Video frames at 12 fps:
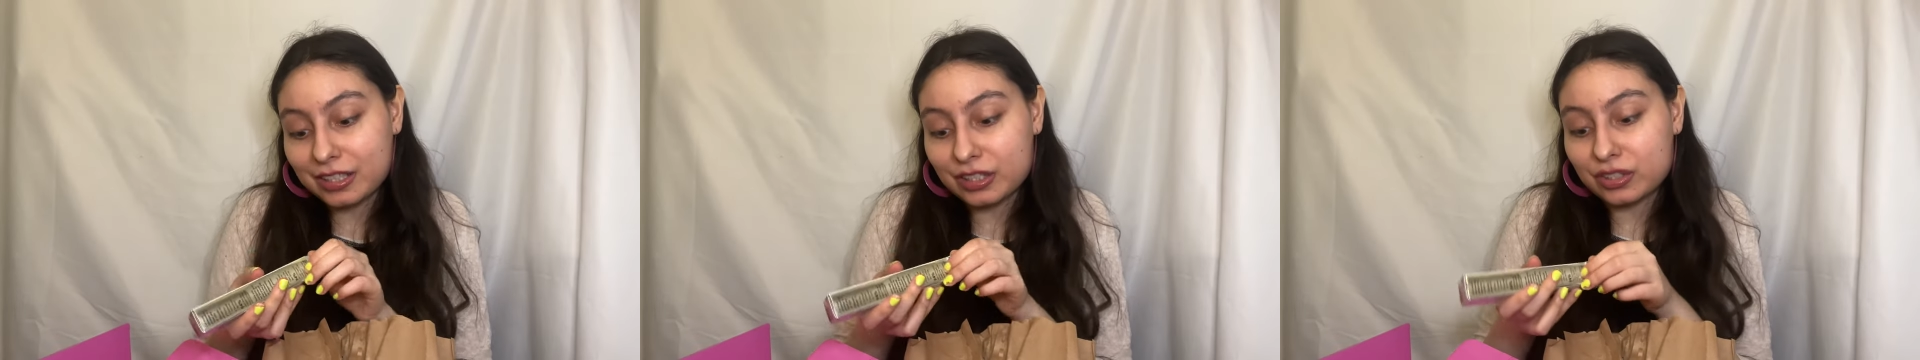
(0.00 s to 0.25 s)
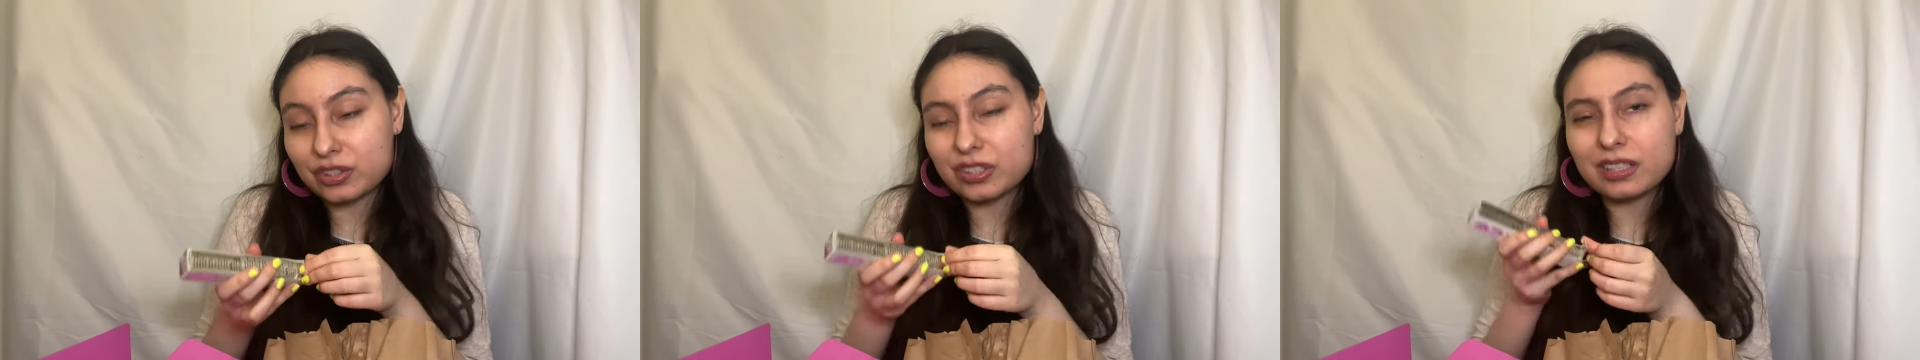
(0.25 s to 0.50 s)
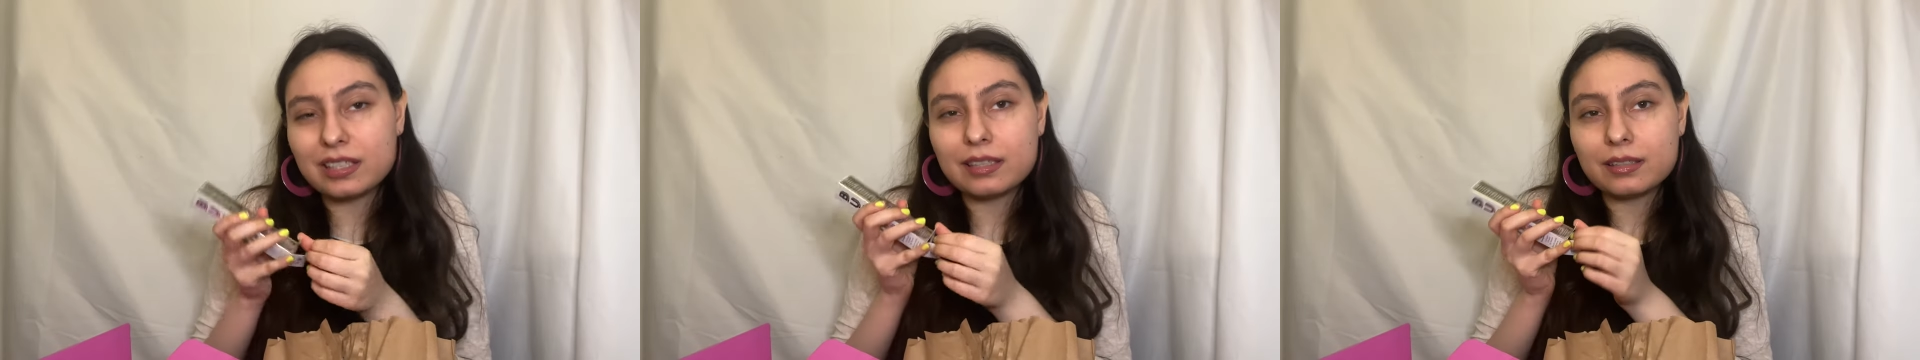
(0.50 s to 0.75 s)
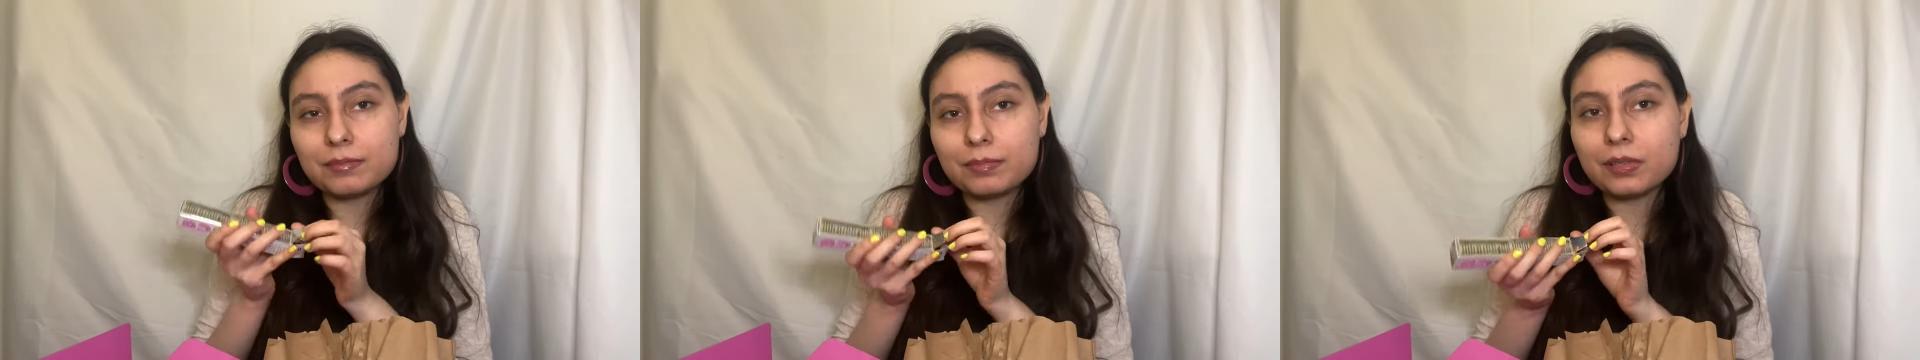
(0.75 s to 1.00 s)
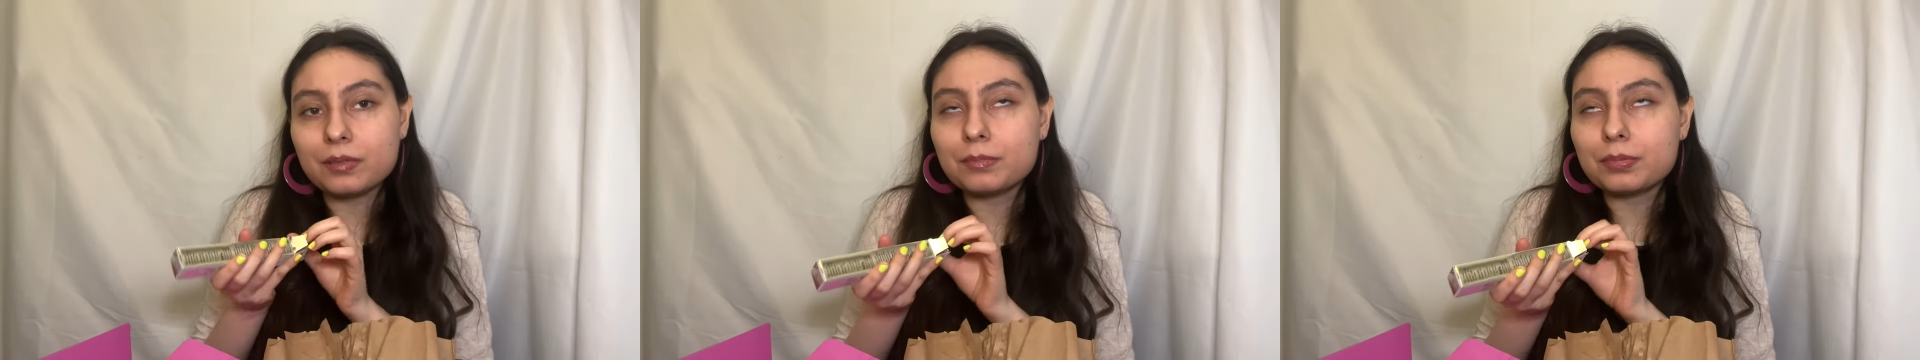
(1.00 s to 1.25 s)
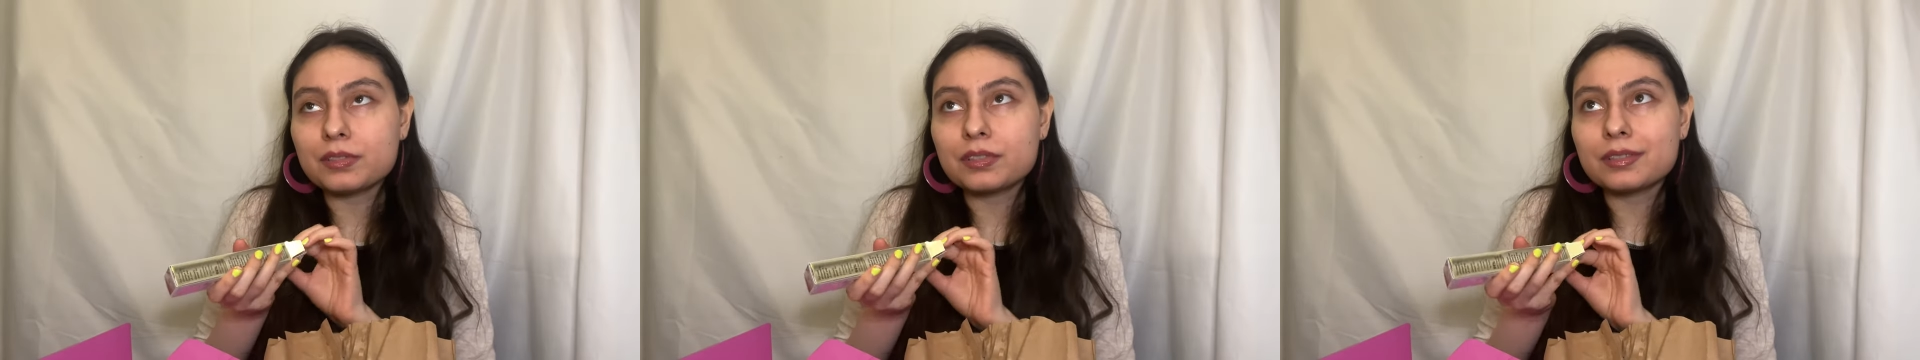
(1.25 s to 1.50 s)
usually lip
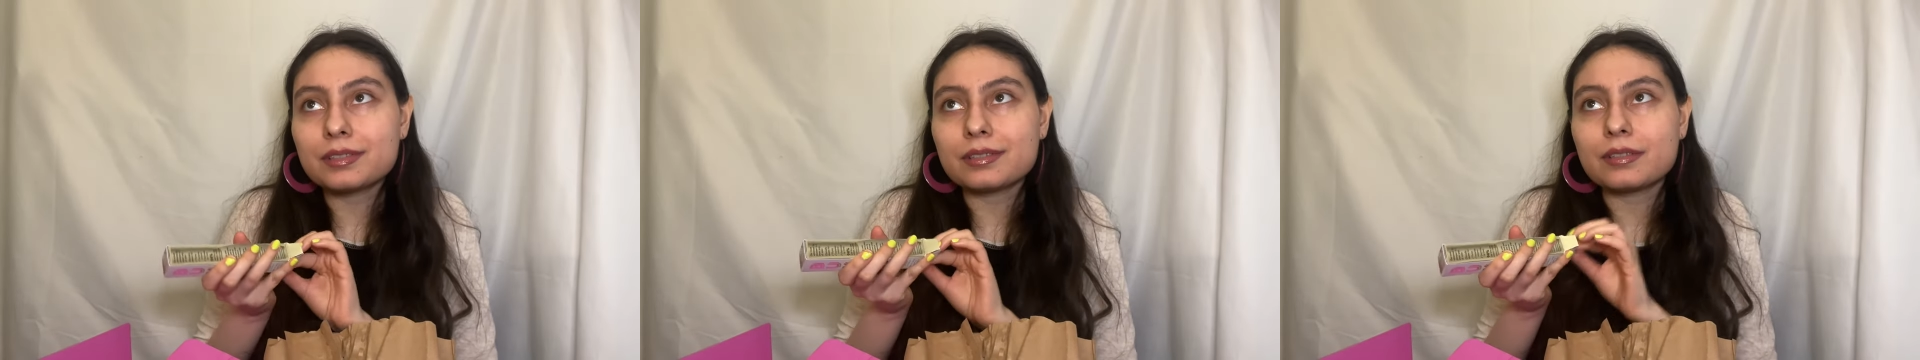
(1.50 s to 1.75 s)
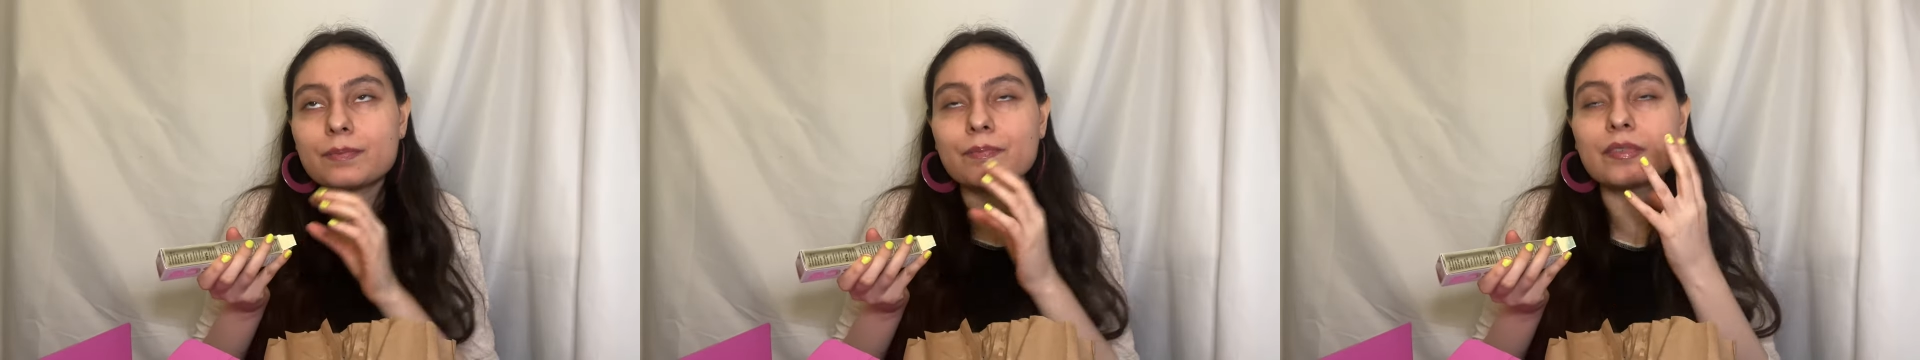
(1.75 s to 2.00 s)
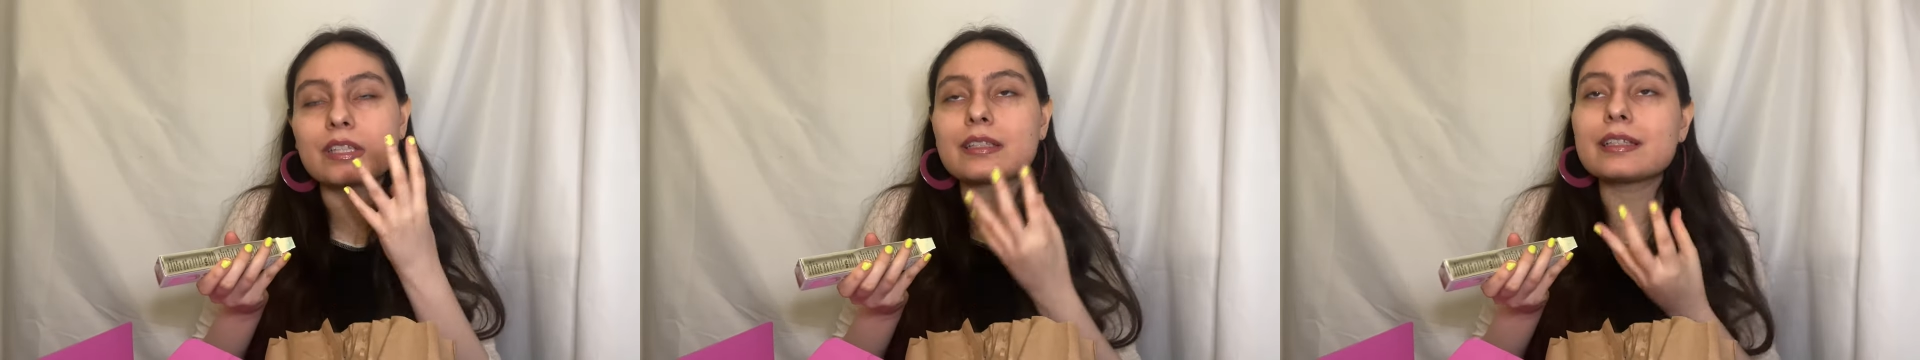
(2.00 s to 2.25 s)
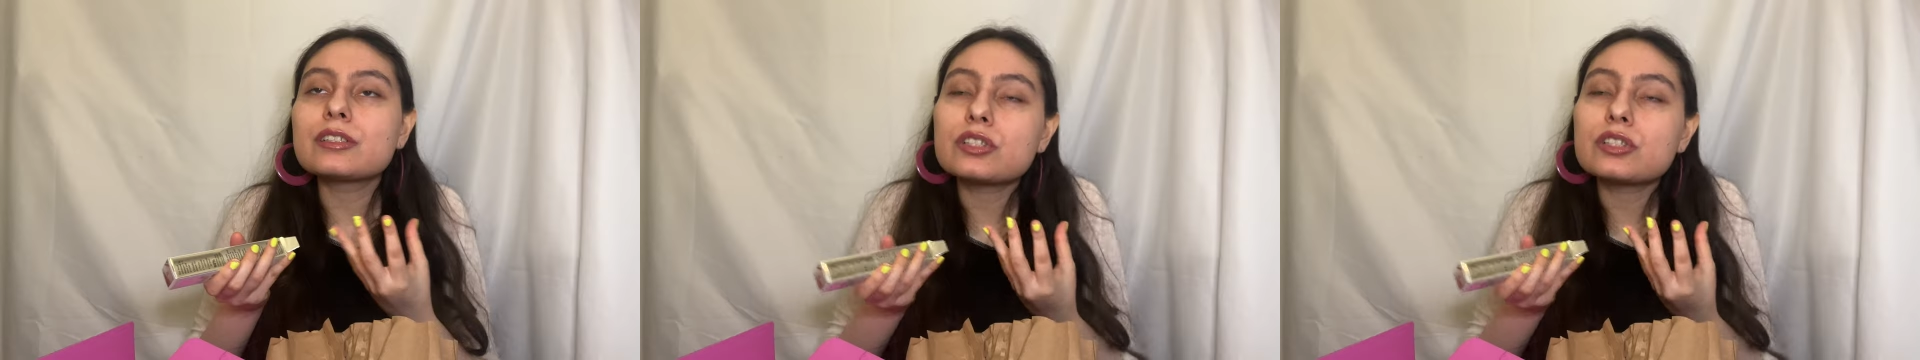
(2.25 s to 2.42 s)
plumpers, they